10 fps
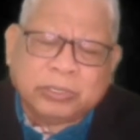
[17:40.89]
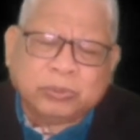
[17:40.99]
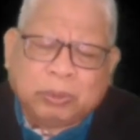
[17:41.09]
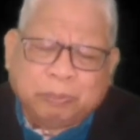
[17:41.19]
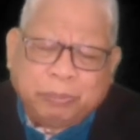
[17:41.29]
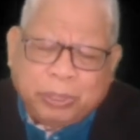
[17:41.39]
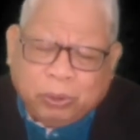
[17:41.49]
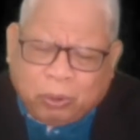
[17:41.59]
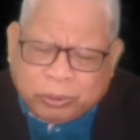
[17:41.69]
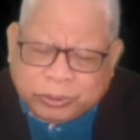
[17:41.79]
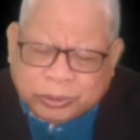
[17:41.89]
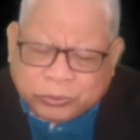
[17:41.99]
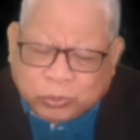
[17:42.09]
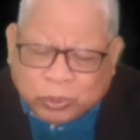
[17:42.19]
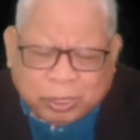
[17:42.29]
It's not
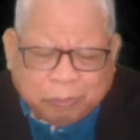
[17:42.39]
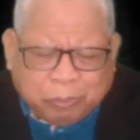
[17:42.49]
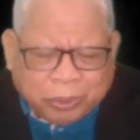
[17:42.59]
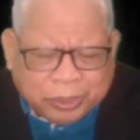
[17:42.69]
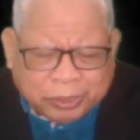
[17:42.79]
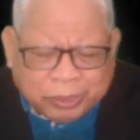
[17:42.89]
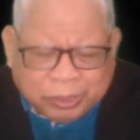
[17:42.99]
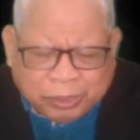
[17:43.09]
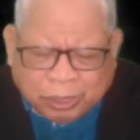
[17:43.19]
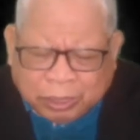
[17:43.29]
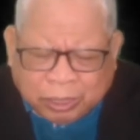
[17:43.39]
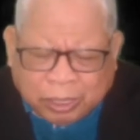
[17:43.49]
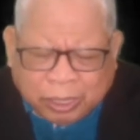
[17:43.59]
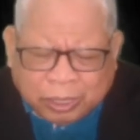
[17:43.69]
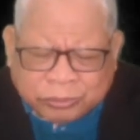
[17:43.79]
because the soccer player
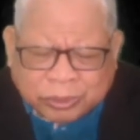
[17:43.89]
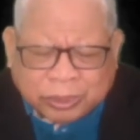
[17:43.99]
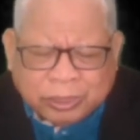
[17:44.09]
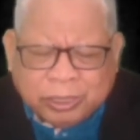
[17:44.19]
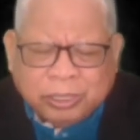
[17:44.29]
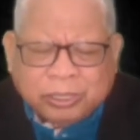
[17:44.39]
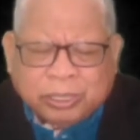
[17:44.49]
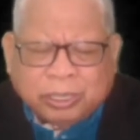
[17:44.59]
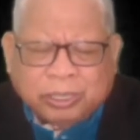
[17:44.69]
has the